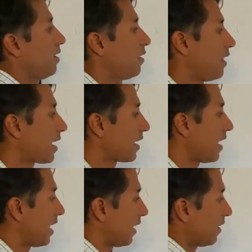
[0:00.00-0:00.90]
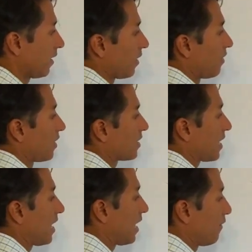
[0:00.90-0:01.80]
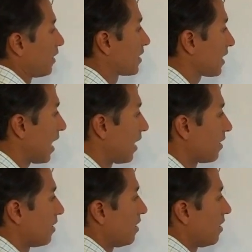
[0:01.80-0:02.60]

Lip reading: That guy, and on this side I have this guy.